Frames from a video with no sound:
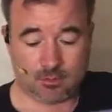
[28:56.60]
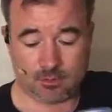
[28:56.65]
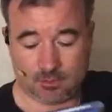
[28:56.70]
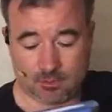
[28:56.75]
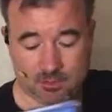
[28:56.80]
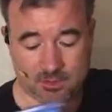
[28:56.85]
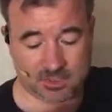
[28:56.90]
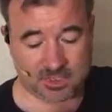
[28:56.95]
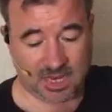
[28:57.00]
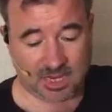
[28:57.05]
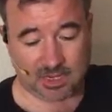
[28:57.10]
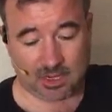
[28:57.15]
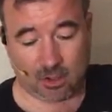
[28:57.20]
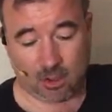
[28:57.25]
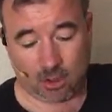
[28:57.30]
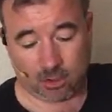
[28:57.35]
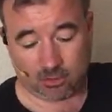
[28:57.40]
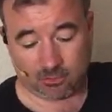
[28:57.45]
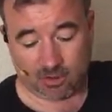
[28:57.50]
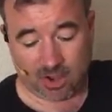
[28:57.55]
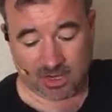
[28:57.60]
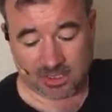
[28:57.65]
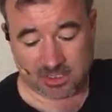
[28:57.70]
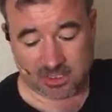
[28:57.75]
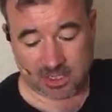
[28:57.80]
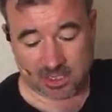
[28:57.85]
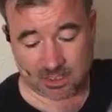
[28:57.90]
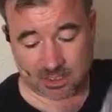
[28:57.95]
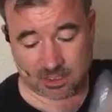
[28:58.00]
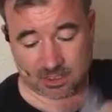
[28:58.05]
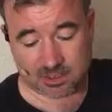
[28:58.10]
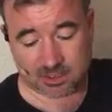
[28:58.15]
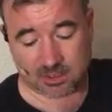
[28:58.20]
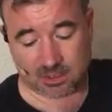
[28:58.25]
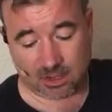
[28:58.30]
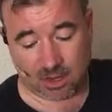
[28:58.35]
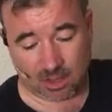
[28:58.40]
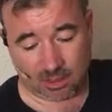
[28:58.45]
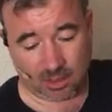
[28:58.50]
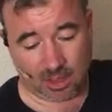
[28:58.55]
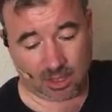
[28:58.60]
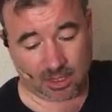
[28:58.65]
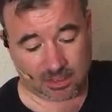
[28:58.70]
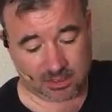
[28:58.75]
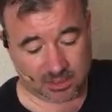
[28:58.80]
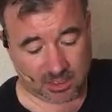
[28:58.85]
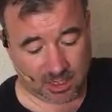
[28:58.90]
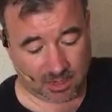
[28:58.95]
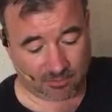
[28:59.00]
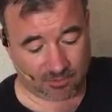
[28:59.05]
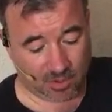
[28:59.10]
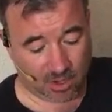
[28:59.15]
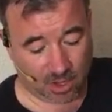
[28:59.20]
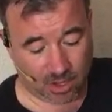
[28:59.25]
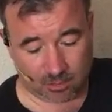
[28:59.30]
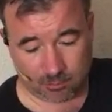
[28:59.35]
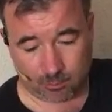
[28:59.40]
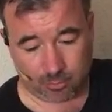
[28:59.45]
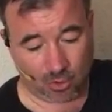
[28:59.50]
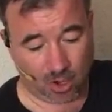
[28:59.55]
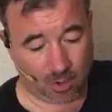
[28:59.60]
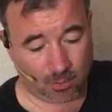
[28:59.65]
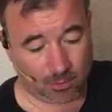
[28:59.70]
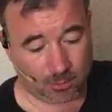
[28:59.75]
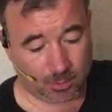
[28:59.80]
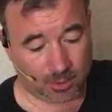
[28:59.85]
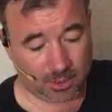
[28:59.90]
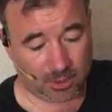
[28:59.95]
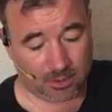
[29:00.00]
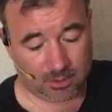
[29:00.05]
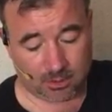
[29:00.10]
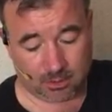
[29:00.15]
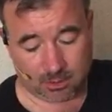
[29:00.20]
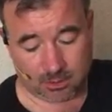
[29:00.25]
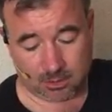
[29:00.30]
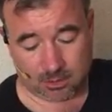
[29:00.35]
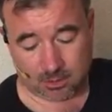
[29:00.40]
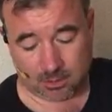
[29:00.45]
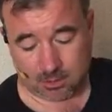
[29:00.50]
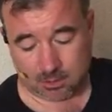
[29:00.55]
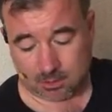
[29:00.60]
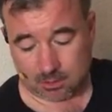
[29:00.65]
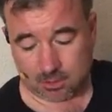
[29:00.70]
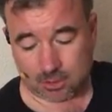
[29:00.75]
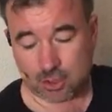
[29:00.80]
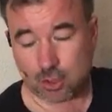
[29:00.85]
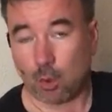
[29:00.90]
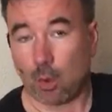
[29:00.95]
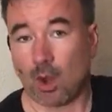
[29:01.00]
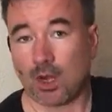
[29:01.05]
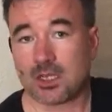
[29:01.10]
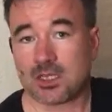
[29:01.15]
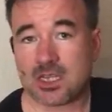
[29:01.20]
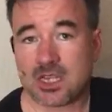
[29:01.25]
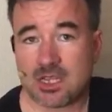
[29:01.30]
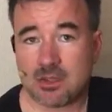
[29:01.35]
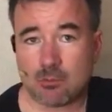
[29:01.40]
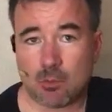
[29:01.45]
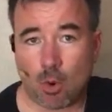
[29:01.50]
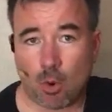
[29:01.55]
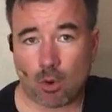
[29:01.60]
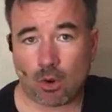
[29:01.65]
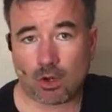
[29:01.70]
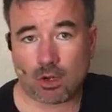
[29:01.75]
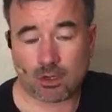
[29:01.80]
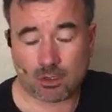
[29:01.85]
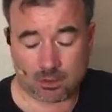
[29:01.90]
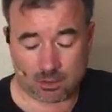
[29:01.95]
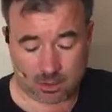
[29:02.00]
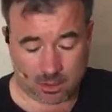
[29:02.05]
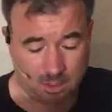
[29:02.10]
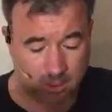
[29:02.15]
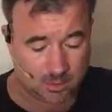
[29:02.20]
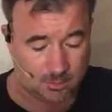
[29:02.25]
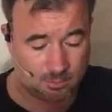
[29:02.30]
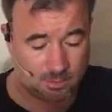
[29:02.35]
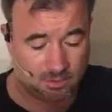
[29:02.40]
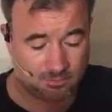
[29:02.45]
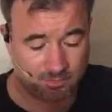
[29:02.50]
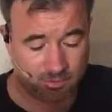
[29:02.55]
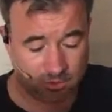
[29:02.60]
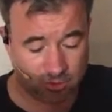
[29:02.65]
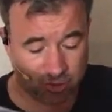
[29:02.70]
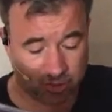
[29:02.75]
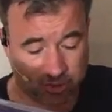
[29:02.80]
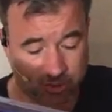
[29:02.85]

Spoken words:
sending all the rest in, because like I said, I've got probably 20 more of just